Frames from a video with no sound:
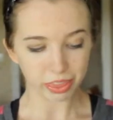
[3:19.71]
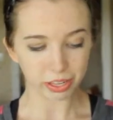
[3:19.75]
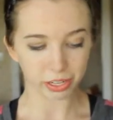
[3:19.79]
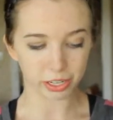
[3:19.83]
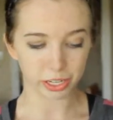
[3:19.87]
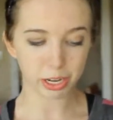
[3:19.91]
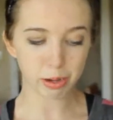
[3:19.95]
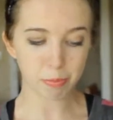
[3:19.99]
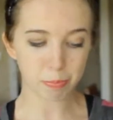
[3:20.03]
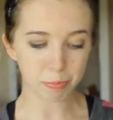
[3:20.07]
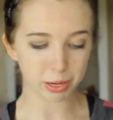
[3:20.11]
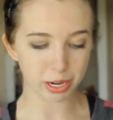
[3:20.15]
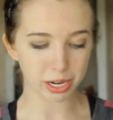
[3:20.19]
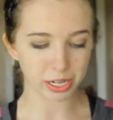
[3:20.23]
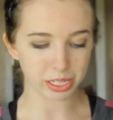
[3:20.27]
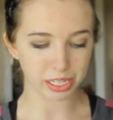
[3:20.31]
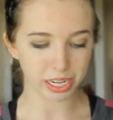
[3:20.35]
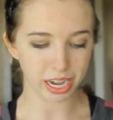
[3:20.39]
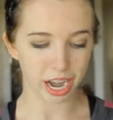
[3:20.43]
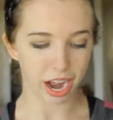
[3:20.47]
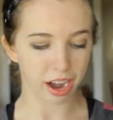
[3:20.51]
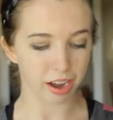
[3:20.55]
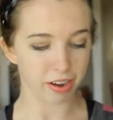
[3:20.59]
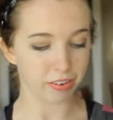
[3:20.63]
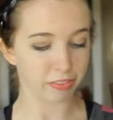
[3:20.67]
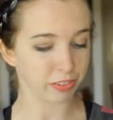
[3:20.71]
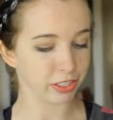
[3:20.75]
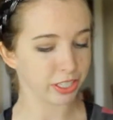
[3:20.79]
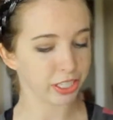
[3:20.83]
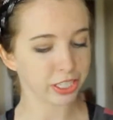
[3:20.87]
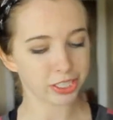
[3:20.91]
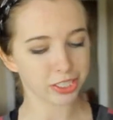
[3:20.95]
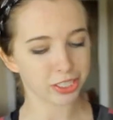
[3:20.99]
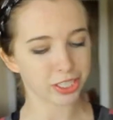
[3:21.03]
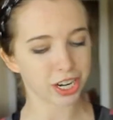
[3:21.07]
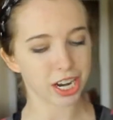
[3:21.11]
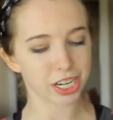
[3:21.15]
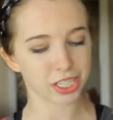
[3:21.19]
The good person out of
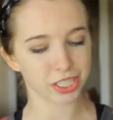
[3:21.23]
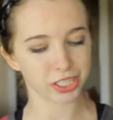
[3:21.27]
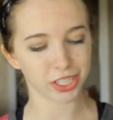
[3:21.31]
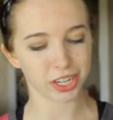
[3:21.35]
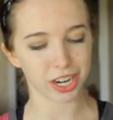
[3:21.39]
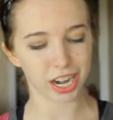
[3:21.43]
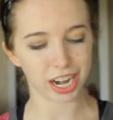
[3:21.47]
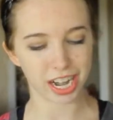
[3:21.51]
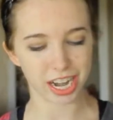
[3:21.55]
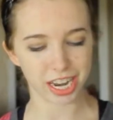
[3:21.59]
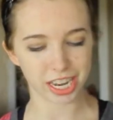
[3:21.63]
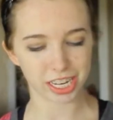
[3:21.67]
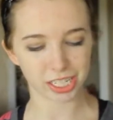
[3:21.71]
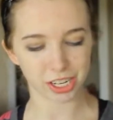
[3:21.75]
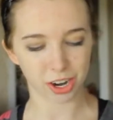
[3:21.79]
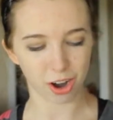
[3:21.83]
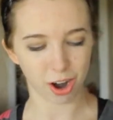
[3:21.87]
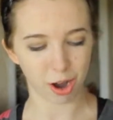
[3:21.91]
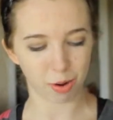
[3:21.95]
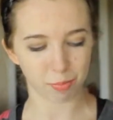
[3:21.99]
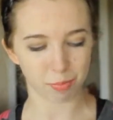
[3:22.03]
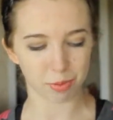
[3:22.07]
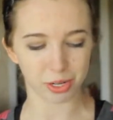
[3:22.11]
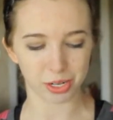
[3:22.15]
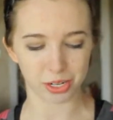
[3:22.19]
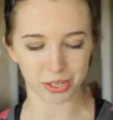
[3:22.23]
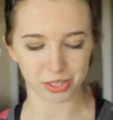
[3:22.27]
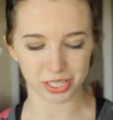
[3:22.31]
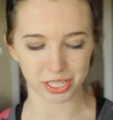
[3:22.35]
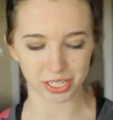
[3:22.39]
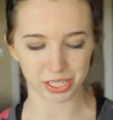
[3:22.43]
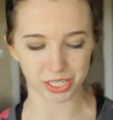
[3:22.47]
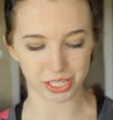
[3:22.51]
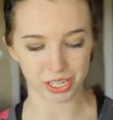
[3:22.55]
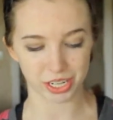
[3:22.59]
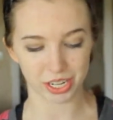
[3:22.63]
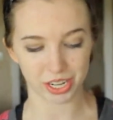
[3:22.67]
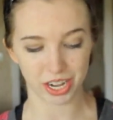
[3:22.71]
good treasure in his heart
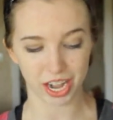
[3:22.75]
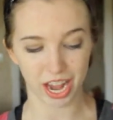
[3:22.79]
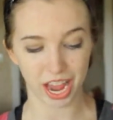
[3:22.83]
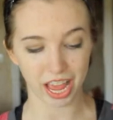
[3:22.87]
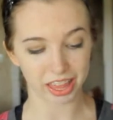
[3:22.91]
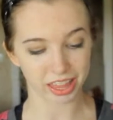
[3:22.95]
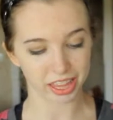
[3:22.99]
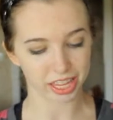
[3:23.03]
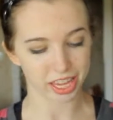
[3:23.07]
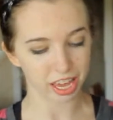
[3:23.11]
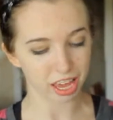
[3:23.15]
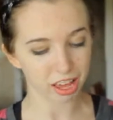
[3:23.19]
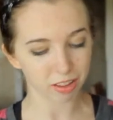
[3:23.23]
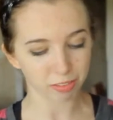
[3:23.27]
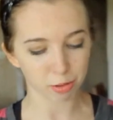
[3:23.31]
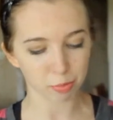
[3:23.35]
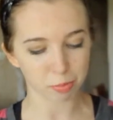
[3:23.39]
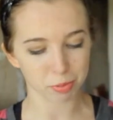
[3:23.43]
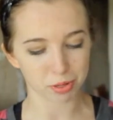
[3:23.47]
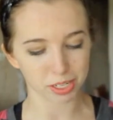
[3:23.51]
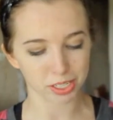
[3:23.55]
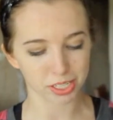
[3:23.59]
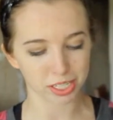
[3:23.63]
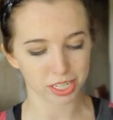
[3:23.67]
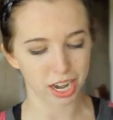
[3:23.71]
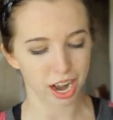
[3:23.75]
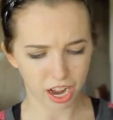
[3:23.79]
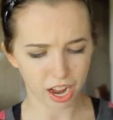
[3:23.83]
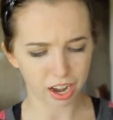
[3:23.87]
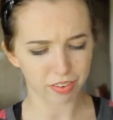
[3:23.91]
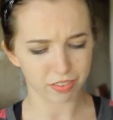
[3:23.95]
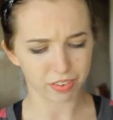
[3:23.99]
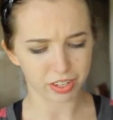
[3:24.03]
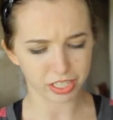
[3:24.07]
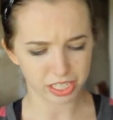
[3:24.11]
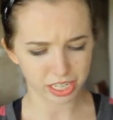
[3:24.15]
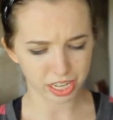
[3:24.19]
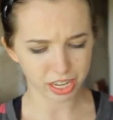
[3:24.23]
produces good, and the evil person
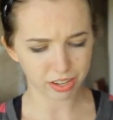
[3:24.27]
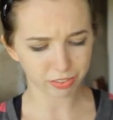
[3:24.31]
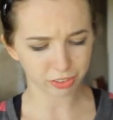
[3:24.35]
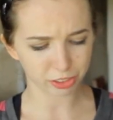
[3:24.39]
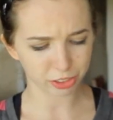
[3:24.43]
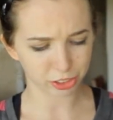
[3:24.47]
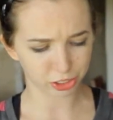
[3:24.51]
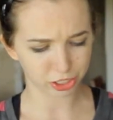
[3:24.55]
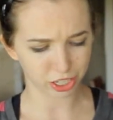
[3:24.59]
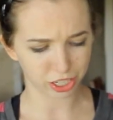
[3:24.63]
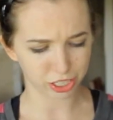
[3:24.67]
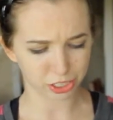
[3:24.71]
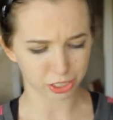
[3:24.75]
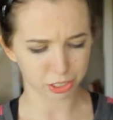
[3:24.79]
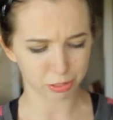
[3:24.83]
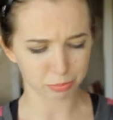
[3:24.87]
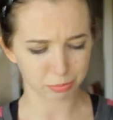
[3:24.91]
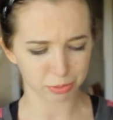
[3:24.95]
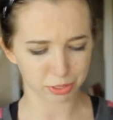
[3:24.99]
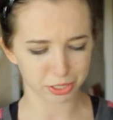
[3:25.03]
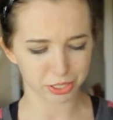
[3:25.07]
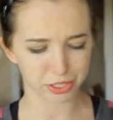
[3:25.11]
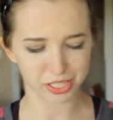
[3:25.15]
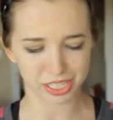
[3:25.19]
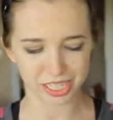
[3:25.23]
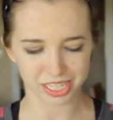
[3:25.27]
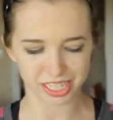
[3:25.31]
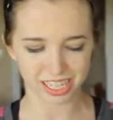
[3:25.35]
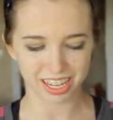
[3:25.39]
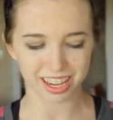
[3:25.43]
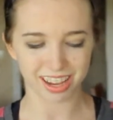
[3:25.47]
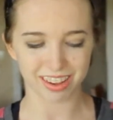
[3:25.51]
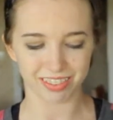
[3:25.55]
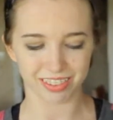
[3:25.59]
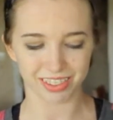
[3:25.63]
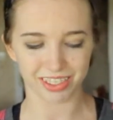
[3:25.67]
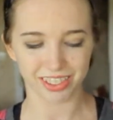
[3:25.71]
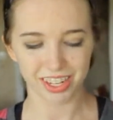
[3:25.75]
out of its evil treasure produces
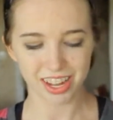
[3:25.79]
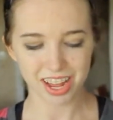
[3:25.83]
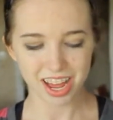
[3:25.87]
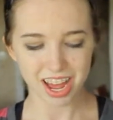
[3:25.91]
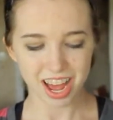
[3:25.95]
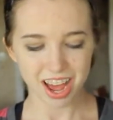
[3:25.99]
evil.